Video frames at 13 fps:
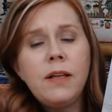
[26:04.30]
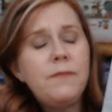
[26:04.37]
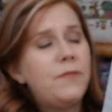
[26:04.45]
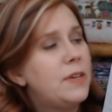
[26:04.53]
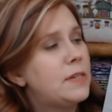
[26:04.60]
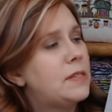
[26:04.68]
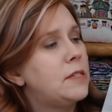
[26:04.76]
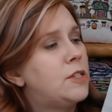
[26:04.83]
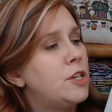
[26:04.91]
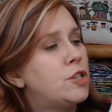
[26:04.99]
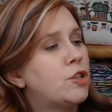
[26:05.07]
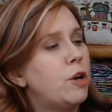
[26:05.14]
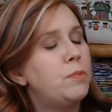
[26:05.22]
of this
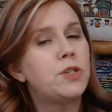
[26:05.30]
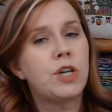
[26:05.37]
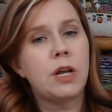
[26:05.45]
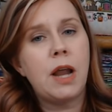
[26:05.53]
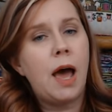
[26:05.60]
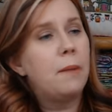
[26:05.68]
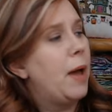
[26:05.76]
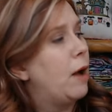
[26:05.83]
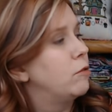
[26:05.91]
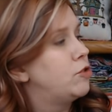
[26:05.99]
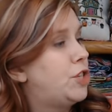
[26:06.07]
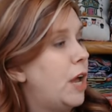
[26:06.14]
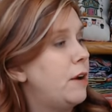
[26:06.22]
description about
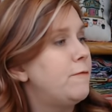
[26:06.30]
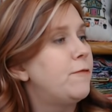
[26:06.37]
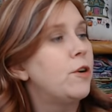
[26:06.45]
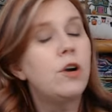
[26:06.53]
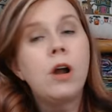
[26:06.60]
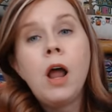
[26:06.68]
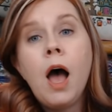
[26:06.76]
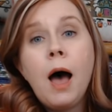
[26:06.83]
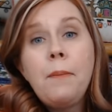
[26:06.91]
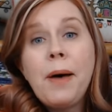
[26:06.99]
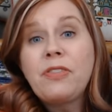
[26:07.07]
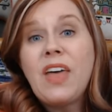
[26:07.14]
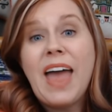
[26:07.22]
Jennifer,
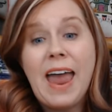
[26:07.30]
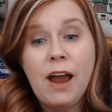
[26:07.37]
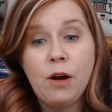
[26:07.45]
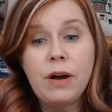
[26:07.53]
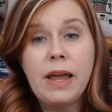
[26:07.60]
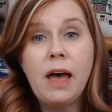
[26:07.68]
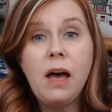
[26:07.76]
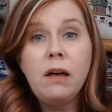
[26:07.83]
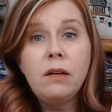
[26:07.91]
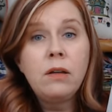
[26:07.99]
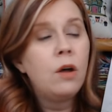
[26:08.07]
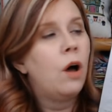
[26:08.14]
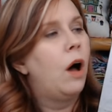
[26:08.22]
about the area,
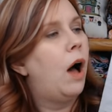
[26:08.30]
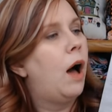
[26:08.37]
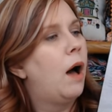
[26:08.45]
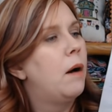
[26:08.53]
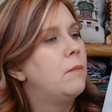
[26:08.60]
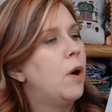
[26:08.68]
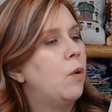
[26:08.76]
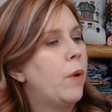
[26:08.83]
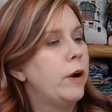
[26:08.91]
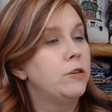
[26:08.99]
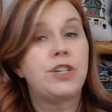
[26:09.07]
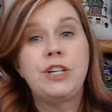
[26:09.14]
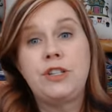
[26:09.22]
um, where
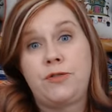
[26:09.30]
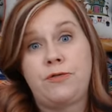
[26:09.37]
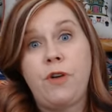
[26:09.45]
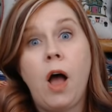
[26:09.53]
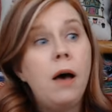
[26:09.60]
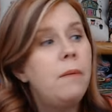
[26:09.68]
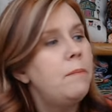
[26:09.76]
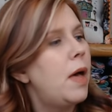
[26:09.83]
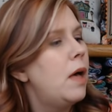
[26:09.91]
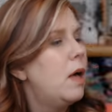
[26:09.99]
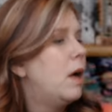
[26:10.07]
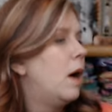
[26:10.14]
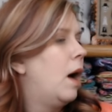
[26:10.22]
she's from.
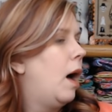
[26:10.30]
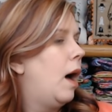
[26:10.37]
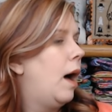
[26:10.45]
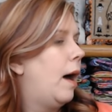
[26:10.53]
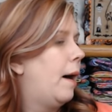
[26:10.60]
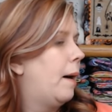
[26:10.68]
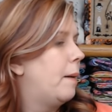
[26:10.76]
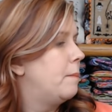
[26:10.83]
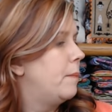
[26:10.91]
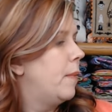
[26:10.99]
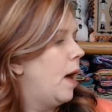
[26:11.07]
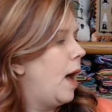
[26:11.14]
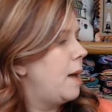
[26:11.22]
Um,
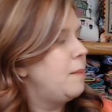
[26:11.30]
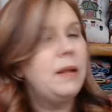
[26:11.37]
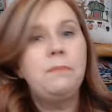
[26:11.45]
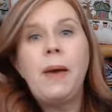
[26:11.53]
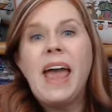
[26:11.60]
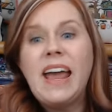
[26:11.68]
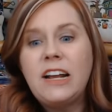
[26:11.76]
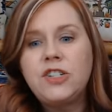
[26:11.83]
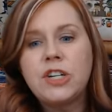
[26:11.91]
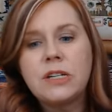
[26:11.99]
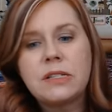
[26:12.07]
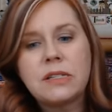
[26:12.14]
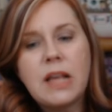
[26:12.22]
I mean,
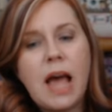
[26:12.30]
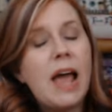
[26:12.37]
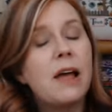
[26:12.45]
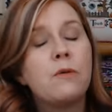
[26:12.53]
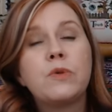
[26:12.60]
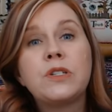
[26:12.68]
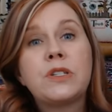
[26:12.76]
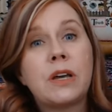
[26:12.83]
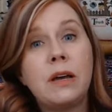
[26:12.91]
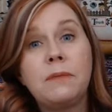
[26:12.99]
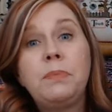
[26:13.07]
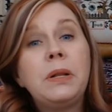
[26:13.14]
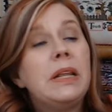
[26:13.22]
pages. It was
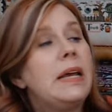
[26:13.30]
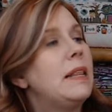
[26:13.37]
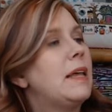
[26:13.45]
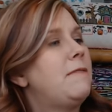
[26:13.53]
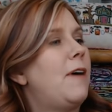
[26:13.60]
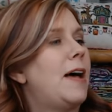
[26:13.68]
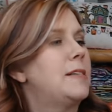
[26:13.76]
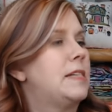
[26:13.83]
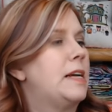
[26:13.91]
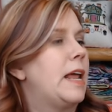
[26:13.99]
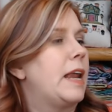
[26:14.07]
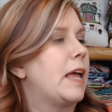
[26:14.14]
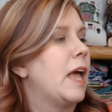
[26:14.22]
completely
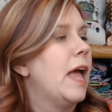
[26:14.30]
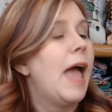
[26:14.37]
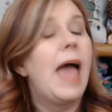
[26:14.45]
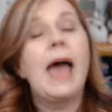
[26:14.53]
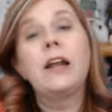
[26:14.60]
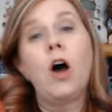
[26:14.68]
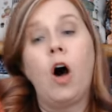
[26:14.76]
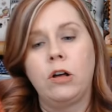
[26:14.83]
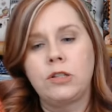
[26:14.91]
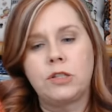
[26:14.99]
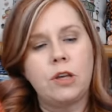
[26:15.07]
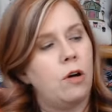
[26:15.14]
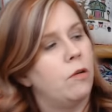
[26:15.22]
fascinating. And
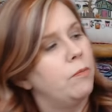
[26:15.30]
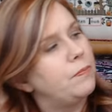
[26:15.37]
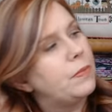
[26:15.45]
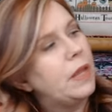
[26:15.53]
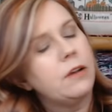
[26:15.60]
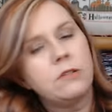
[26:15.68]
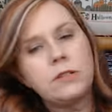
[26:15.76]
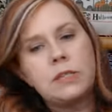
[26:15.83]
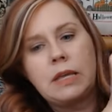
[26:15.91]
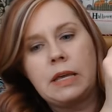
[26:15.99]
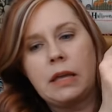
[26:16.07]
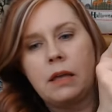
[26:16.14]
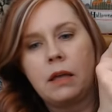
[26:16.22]
also, here's
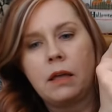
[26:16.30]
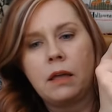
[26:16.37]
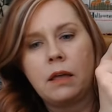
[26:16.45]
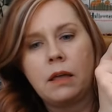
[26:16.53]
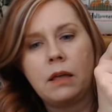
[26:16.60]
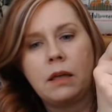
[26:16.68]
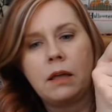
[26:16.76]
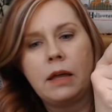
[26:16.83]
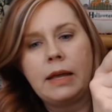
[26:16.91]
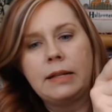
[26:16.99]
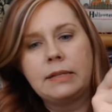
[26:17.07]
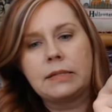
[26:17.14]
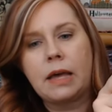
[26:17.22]
the
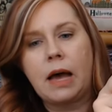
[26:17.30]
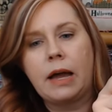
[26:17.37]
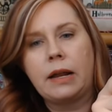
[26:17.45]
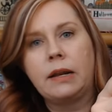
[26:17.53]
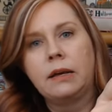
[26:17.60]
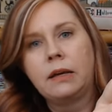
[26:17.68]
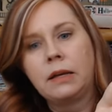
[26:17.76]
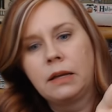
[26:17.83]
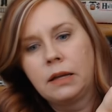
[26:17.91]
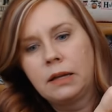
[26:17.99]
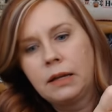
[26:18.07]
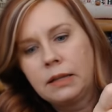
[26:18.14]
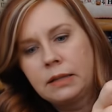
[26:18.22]
inside.
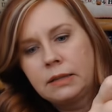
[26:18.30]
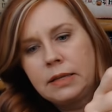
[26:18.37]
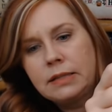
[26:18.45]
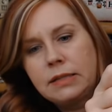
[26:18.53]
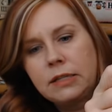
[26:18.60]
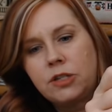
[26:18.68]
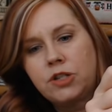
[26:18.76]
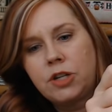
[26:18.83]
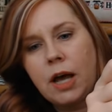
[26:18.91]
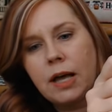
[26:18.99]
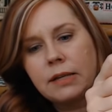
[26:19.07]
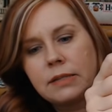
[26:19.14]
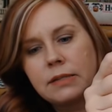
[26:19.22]
This is
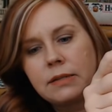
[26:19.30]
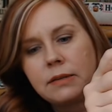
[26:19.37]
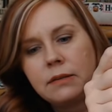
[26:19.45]
just